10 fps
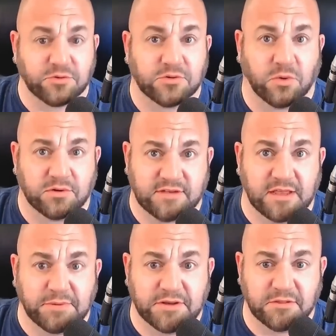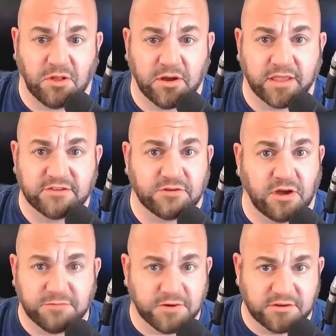or, or type in your logging
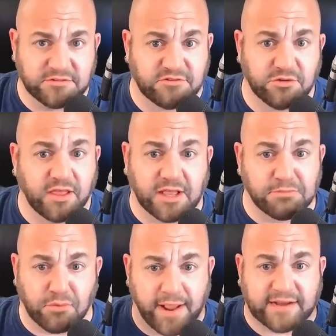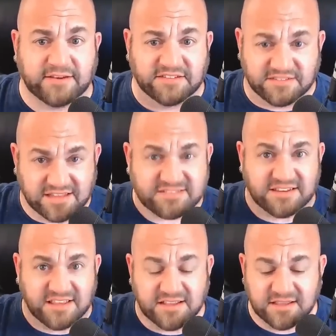software and just do like a practice
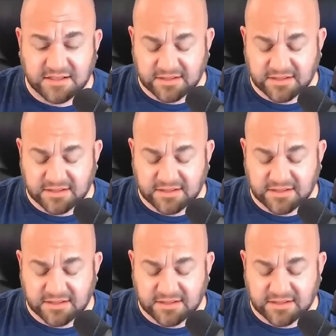listening